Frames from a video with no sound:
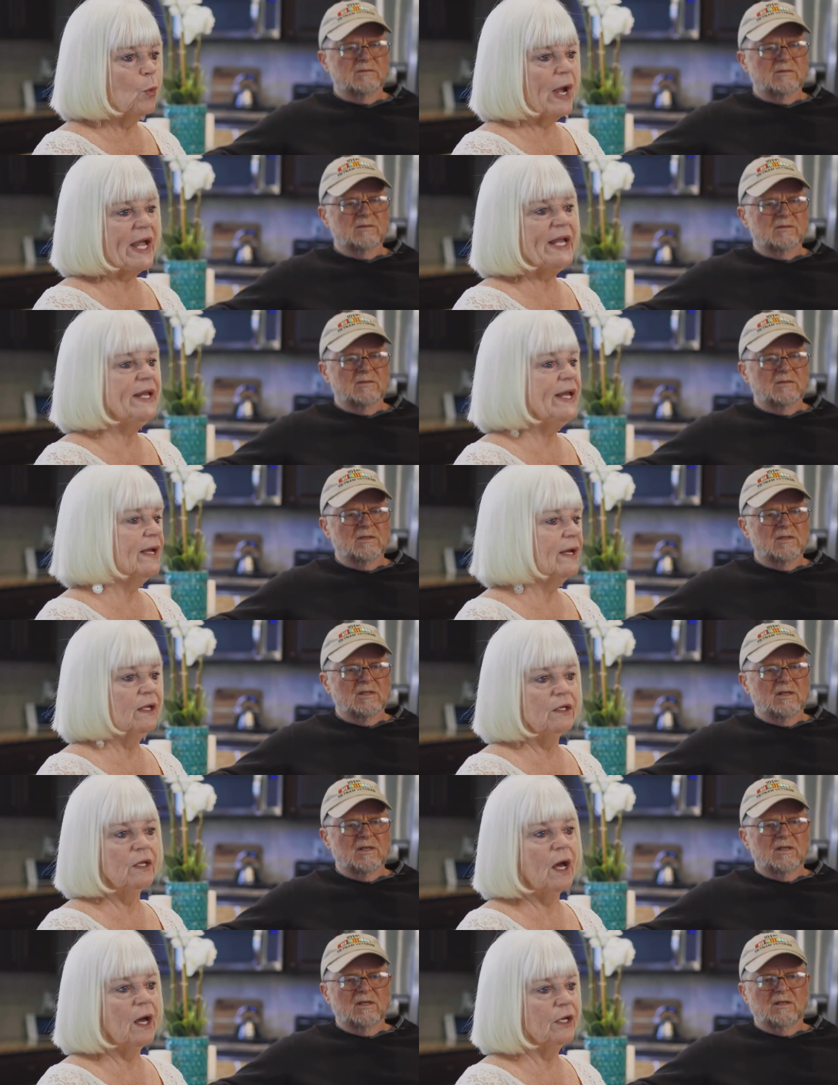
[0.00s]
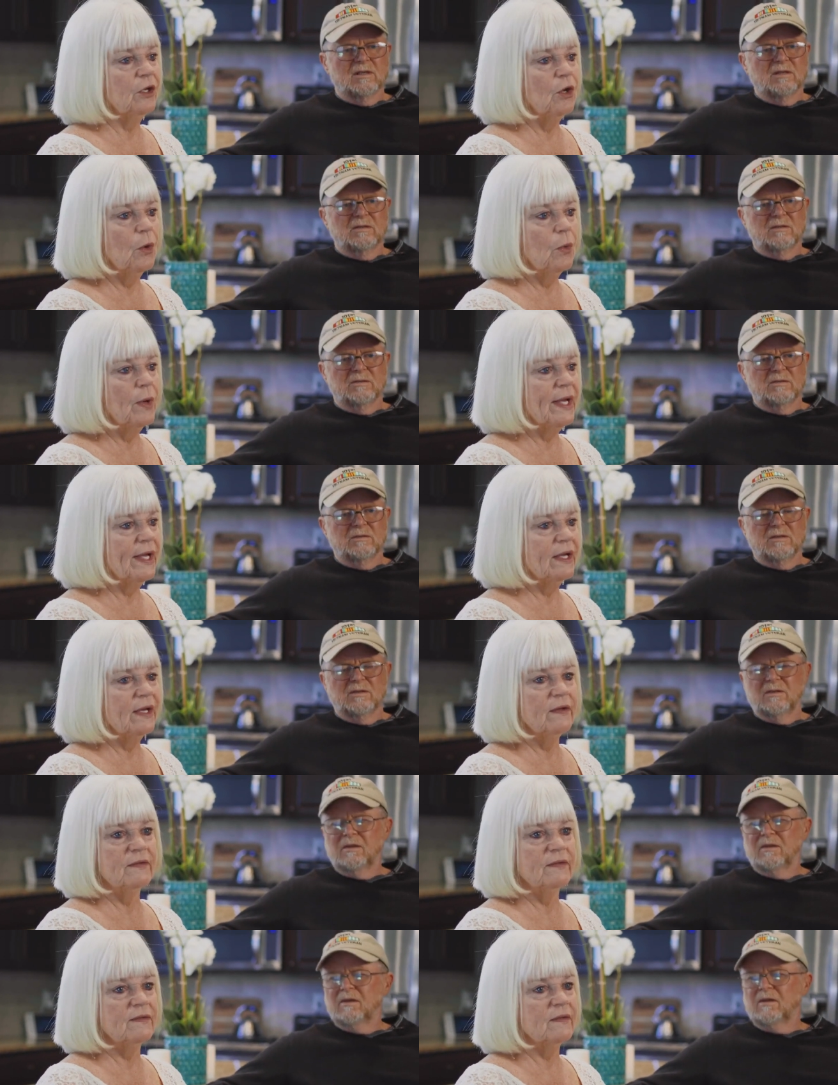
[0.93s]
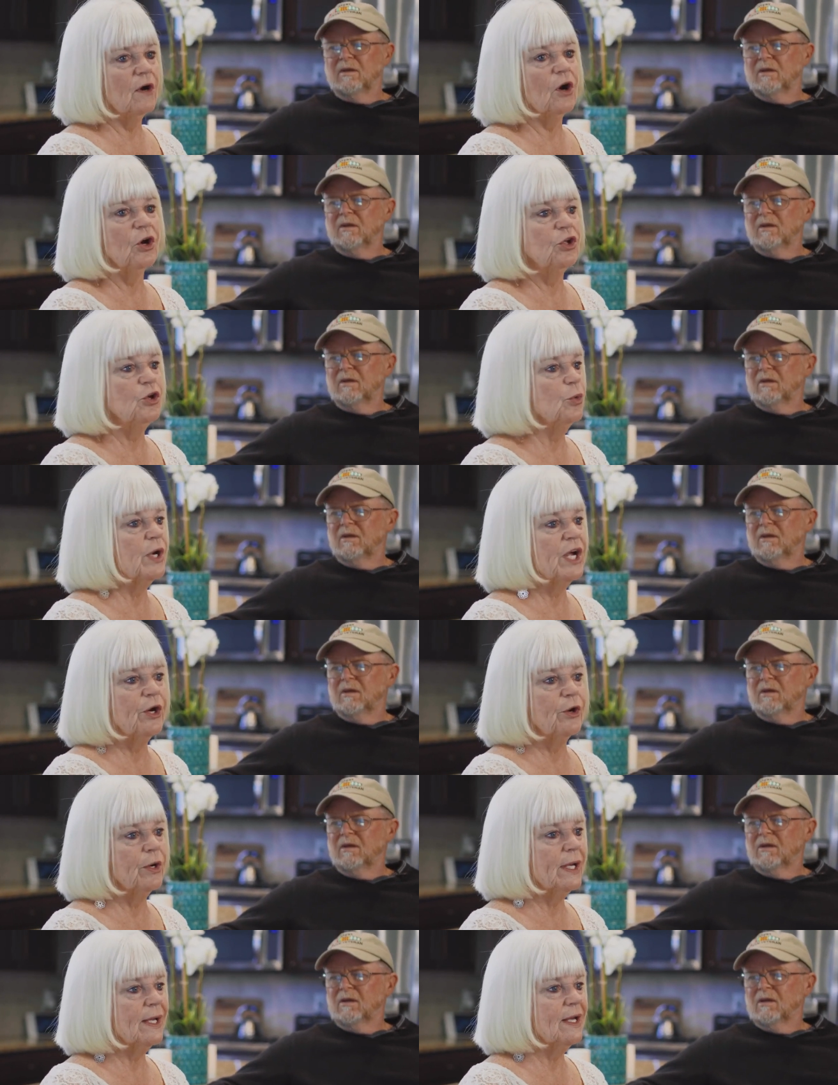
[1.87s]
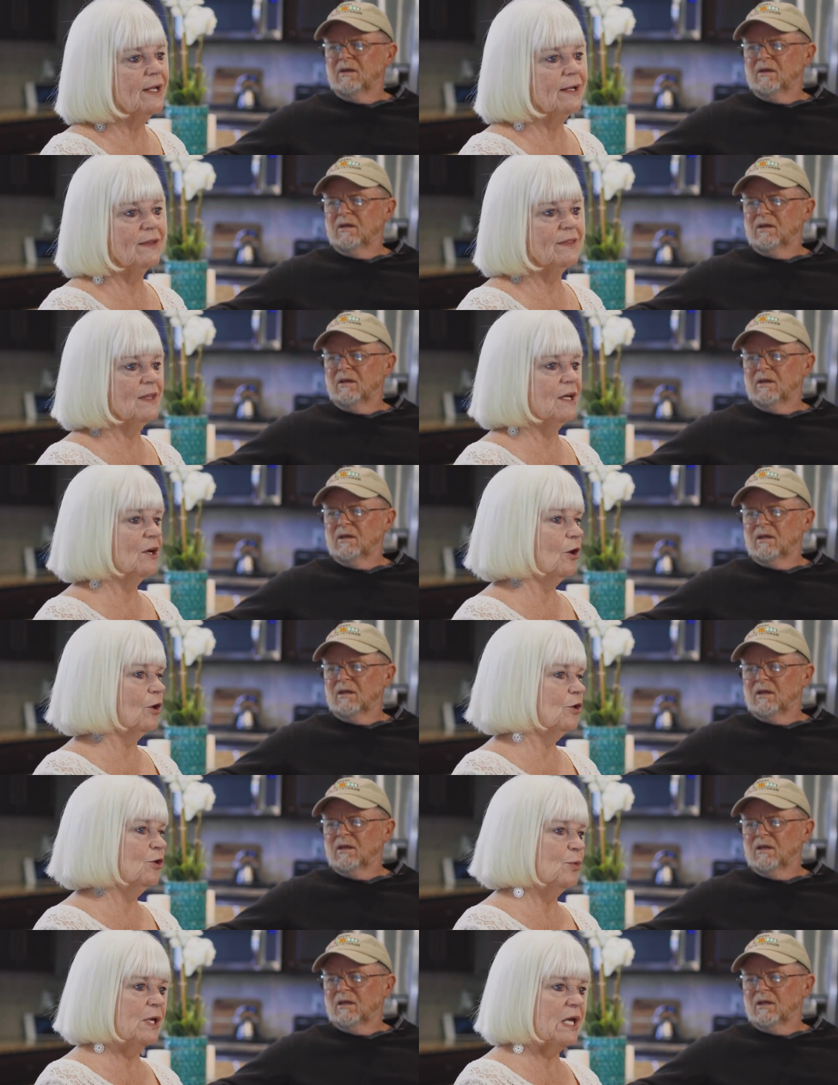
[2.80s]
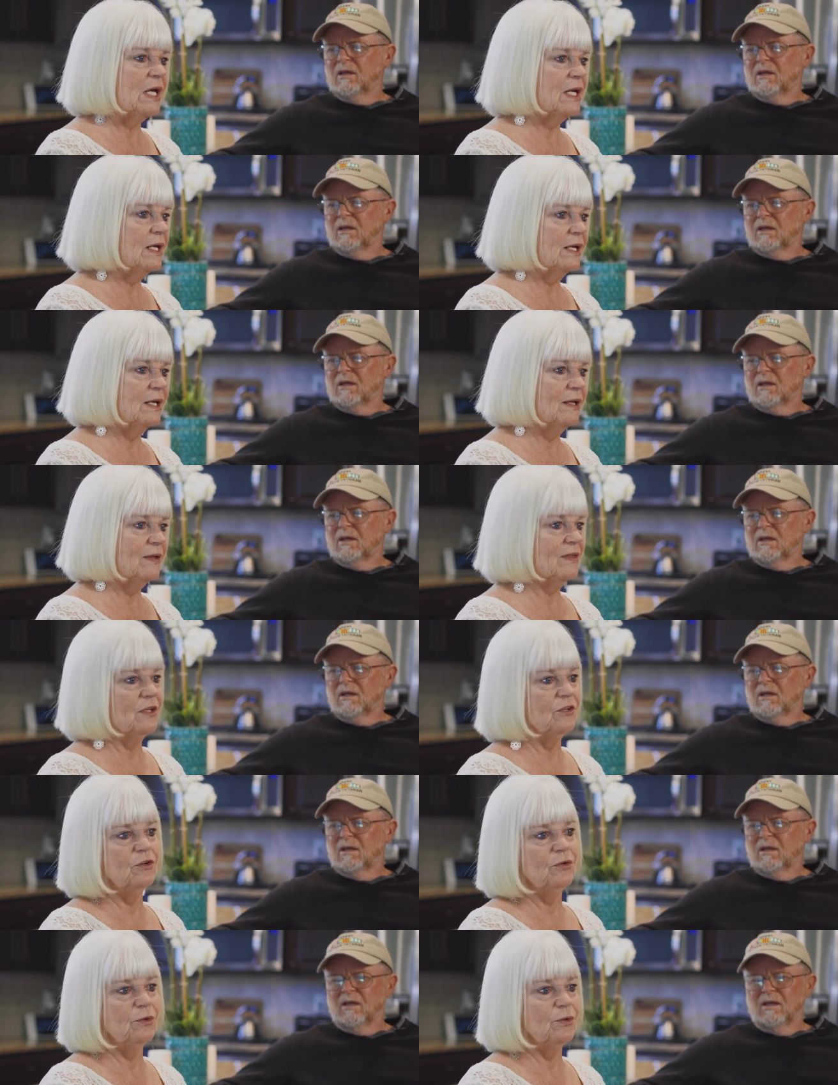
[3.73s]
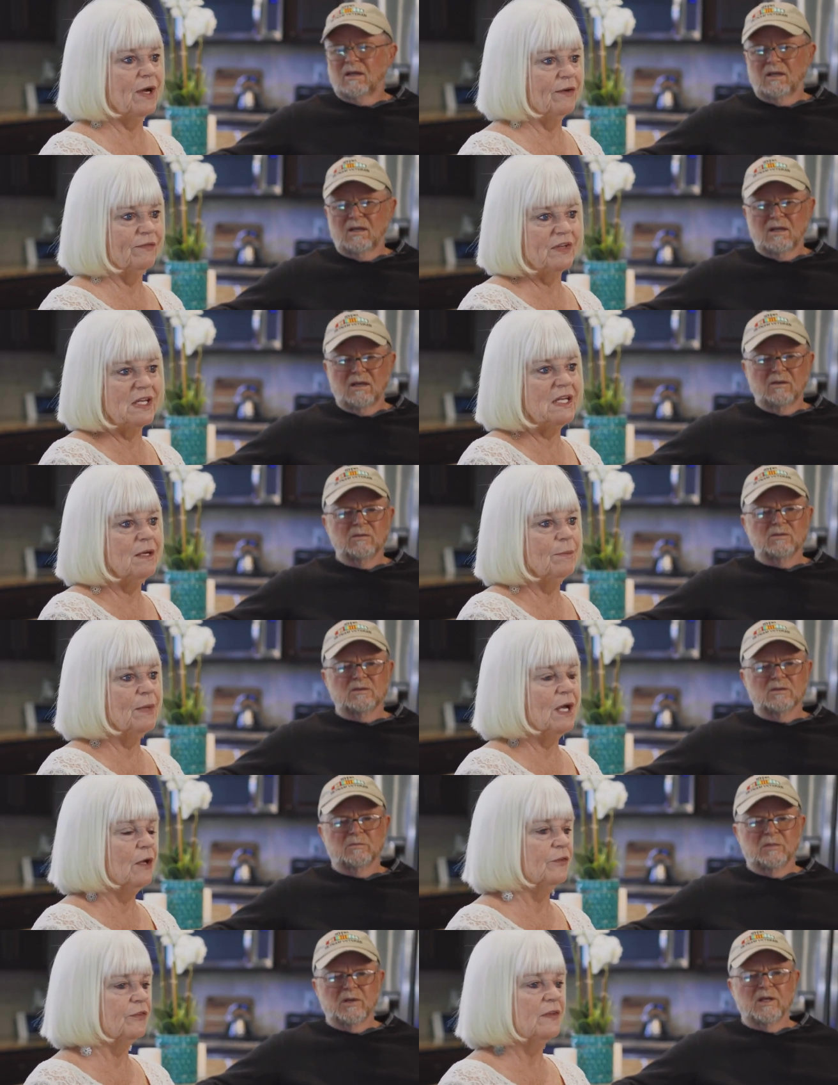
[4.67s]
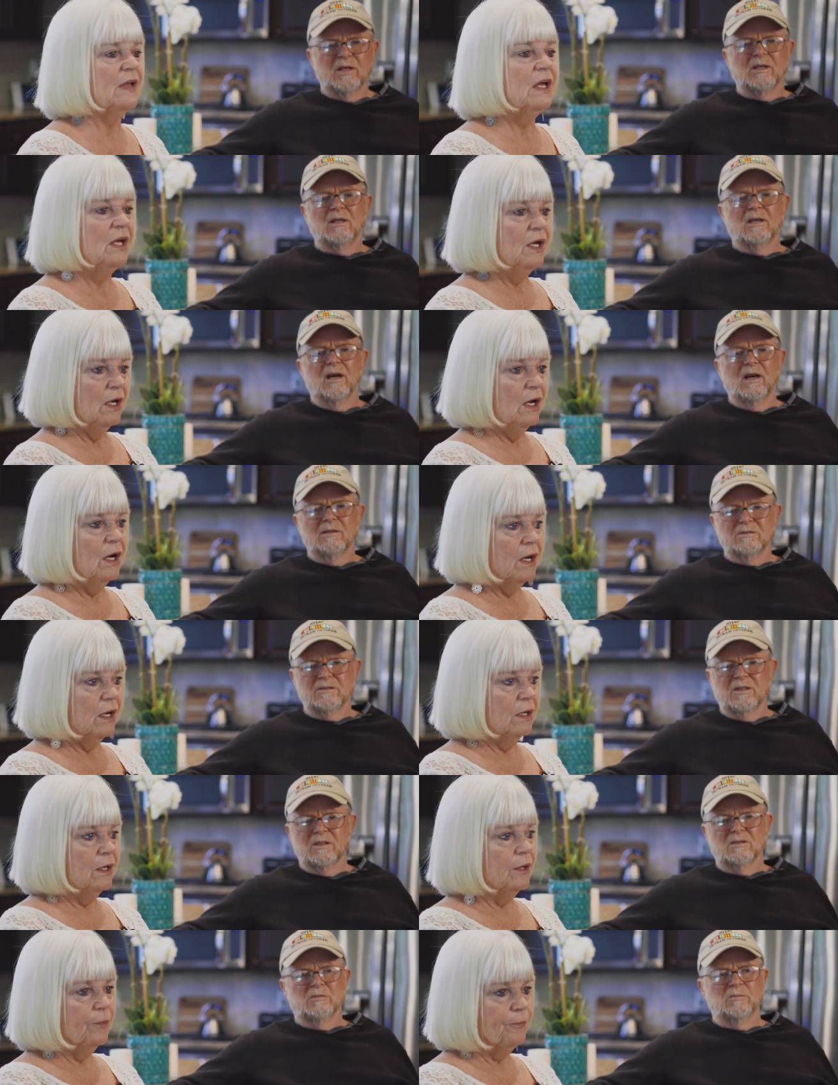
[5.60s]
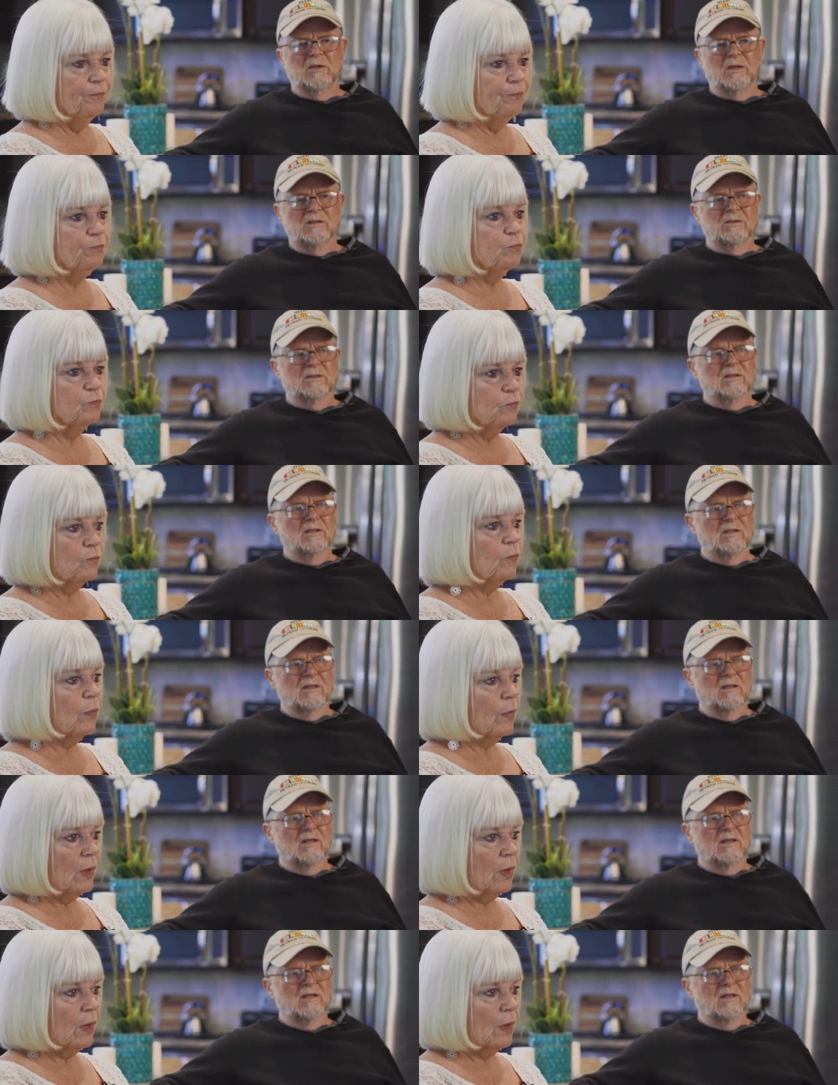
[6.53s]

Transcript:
Speaker 1: waiting and not knowing is are you hearing anything are you getting anything do you have it was a big confidence
Speaker 2: um, builder